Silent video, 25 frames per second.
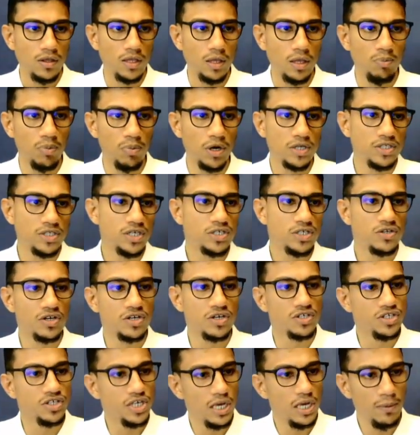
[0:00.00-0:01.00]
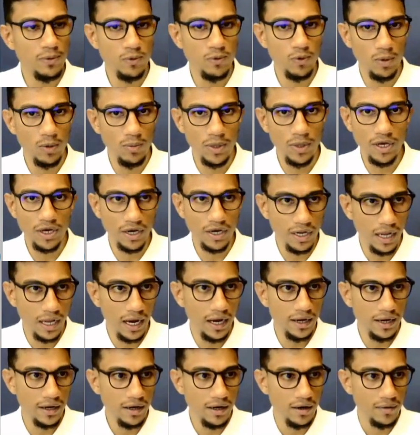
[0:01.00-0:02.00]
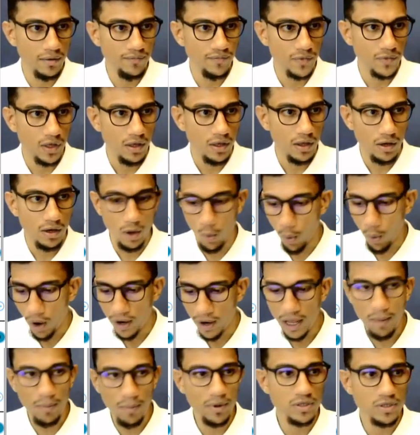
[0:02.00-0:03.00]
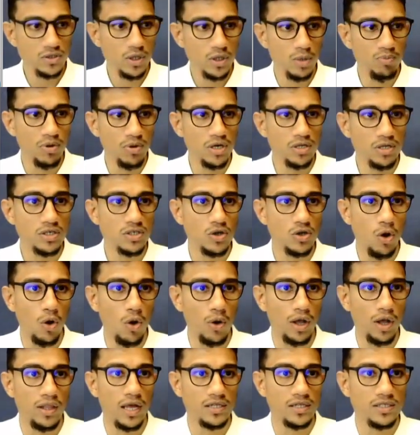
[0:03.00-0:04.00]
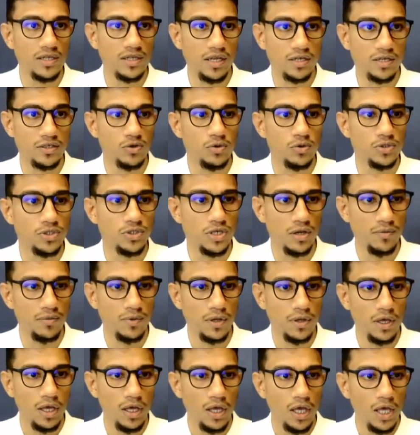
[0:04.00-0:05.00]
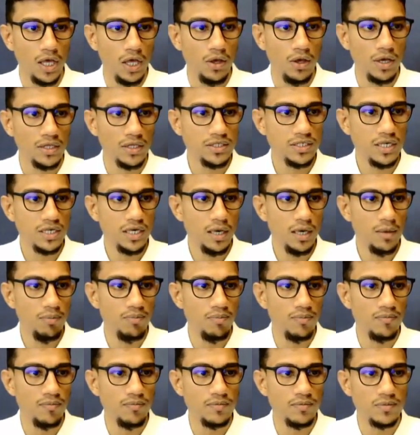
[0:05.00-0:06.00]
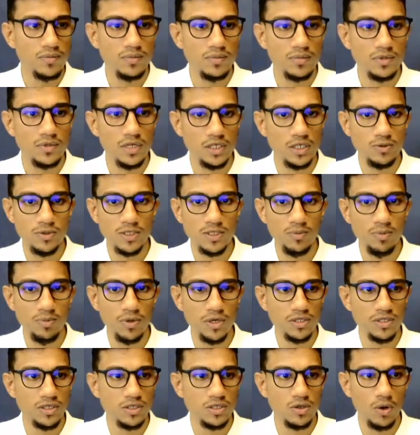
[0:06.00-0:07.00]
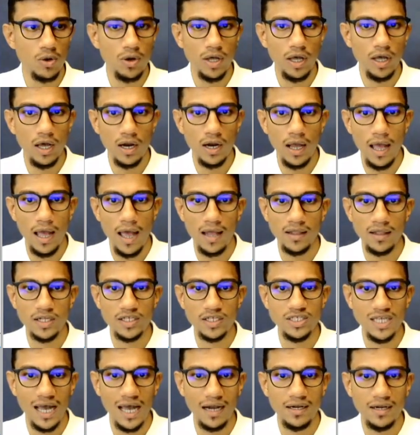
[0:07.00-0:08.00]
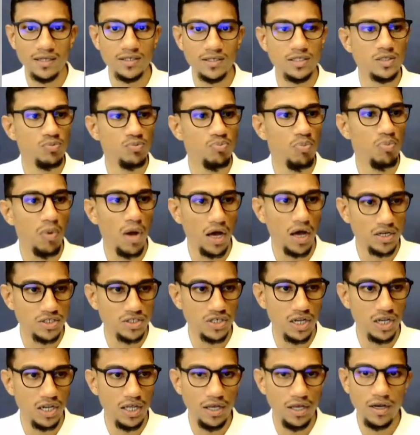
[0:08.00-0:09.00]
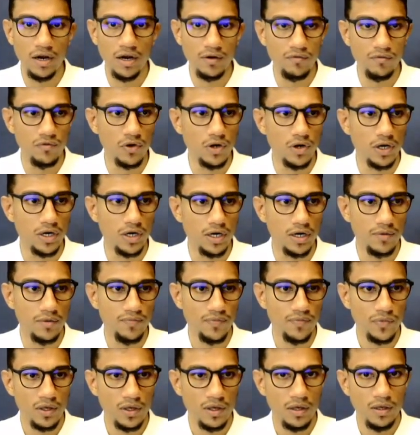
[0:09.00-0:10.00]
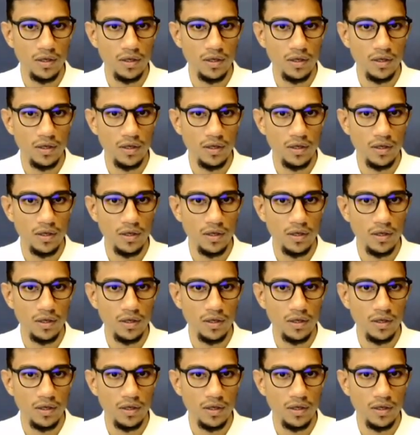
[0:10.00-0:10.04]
The purchase receipt will be created. Now, what happens to the purchase order? That's the next question. You can see this was a purchase order and the status is partially converted.